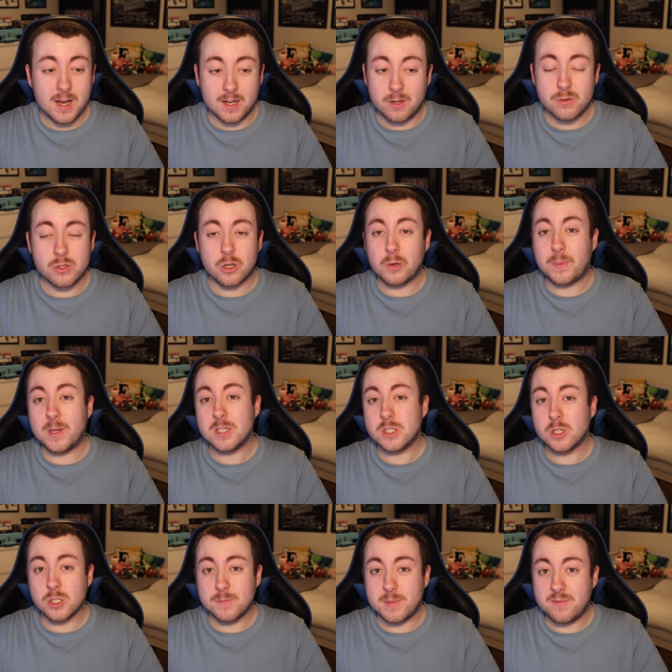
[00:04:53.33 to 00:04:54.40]
I do talk about the
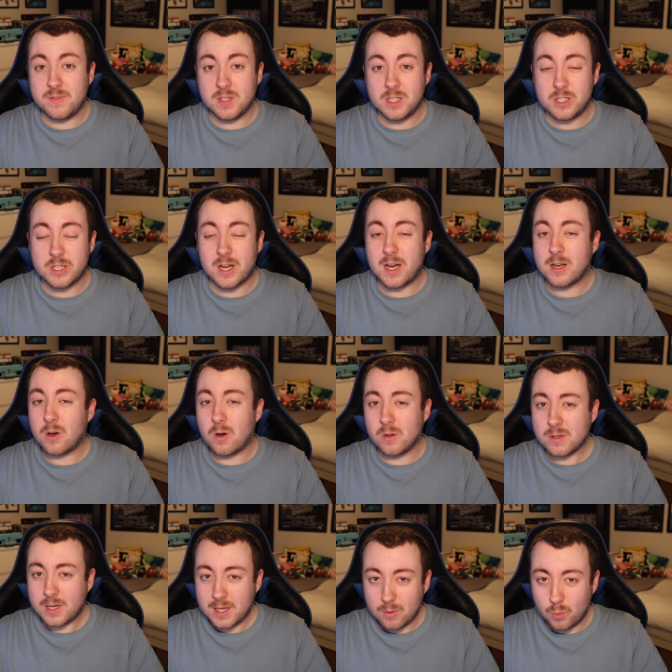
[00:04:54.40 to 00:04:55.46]
Swordsmith Village arc
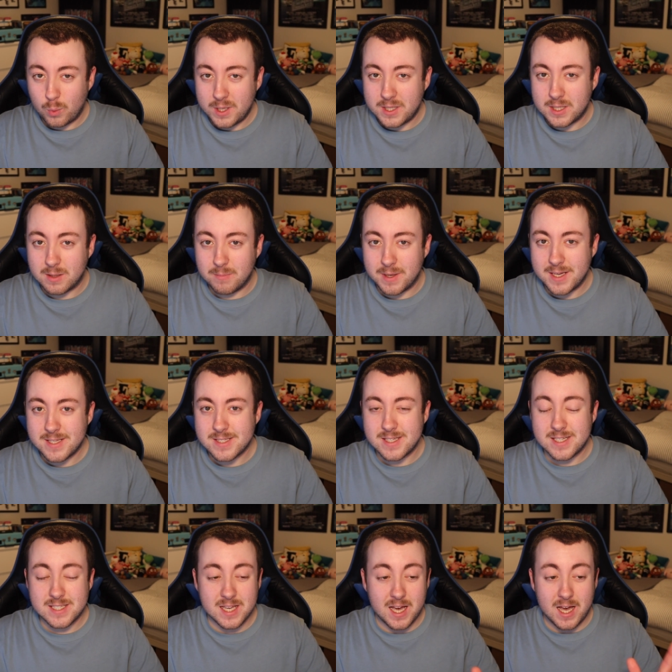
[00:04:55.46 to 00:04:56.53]
on a weekly basis.